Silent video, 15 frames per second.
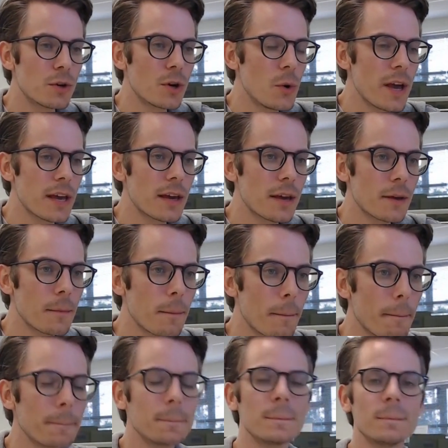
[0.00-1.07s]
a quick
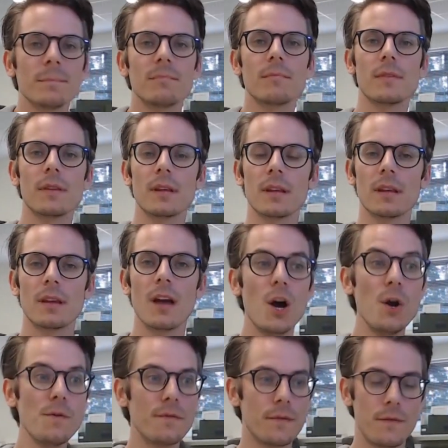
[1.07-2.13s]

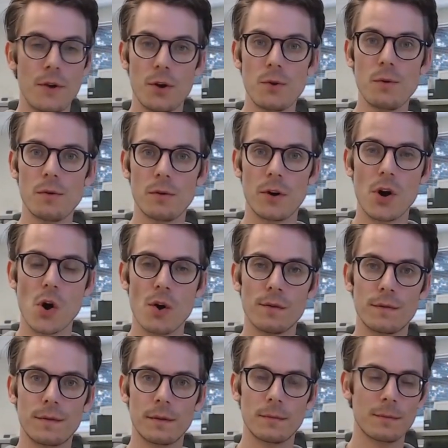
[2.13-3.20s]
overview
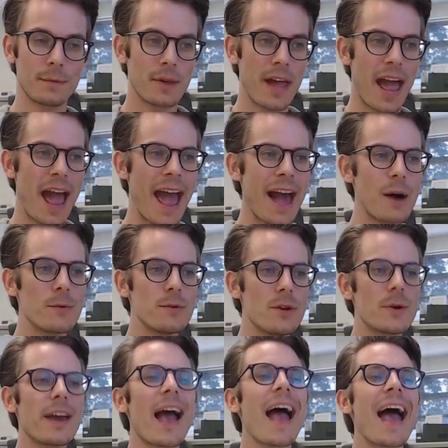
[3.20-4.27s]
of how
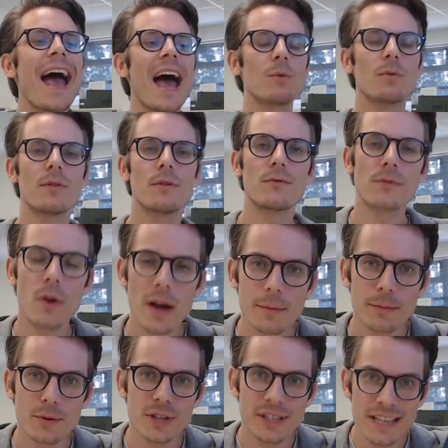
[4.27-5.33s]
you can, with the
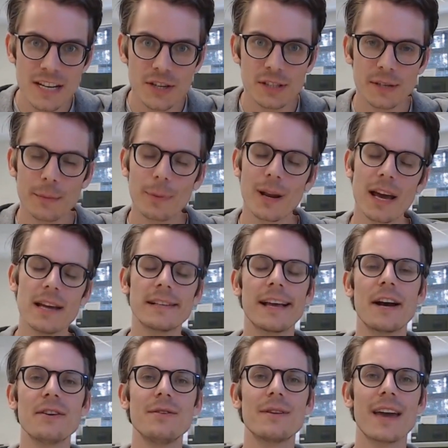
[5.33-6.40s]
right procedures in place,
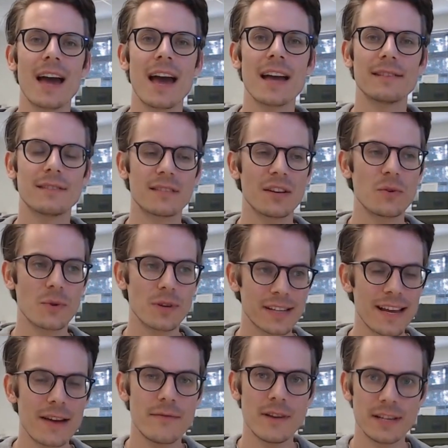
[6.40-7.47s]
how you can still
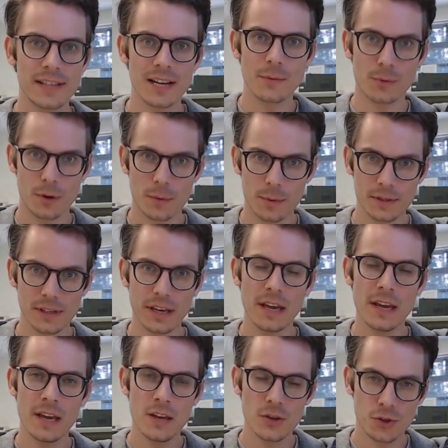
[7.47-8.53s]
safely sell a property
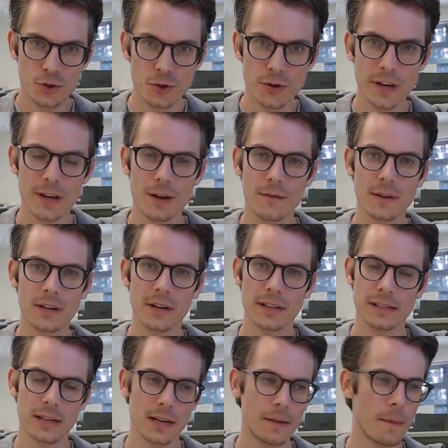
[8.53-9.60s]
during
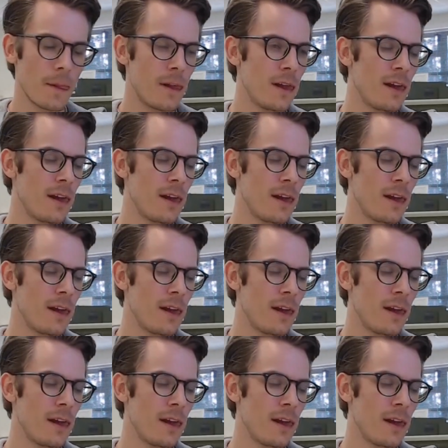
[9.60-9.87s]
COVID-19.